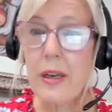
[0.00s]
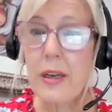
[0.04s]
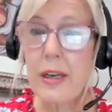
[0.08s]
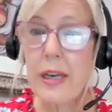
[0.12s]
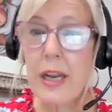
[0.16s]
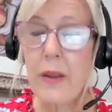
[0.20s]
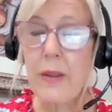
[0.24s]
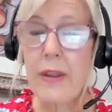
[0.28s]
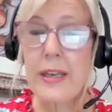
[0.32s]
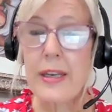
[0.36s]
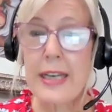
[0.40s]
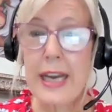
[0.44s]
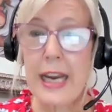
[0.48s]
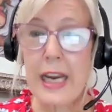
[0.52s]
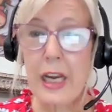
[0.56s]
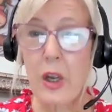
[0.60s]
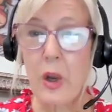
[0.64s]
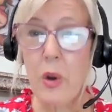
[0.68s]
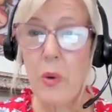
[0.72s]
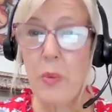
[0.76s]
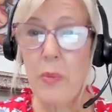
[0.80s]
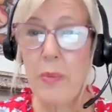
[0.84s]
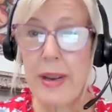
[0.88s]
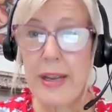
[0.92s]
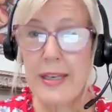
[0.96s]
Now, the
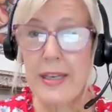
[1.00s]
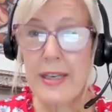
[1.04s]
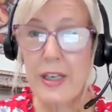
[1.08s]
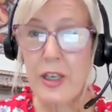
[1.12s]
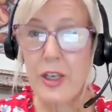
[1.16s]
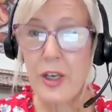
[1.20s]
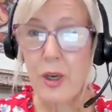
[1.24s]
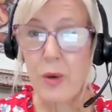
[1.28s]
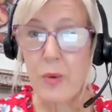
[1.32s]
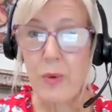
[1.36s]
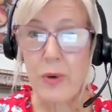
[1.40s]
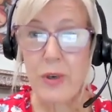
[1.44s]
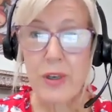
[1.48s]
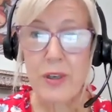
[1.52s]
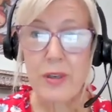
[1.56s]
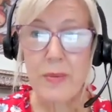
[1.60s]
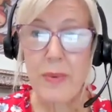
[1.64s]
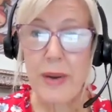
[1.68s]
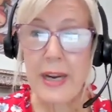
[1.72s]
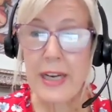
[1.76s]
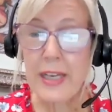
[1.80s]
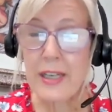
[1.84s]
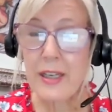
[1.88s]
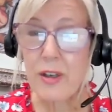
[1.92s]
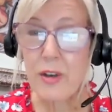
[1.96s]
take-home message here, which
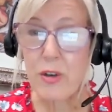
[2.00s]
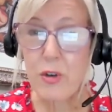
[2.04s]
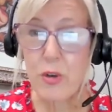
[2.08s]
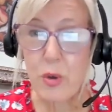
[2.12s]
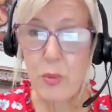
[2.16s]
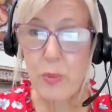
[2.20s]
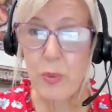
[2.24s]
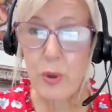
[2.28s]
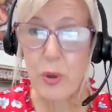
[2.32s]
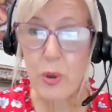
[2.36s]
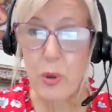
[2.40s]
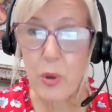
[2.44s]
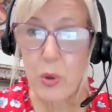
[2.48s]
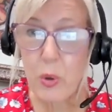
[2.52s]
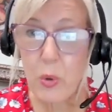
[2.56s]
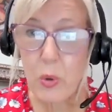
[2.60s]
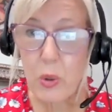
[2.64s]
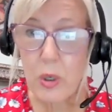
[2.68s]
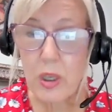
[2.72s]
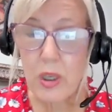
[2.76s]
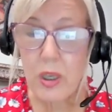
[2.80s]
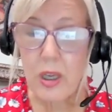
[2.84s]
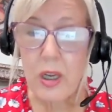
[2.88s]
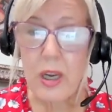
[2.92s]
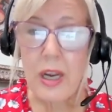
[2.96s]
makes it super
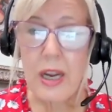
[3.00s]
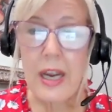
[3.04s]
cool,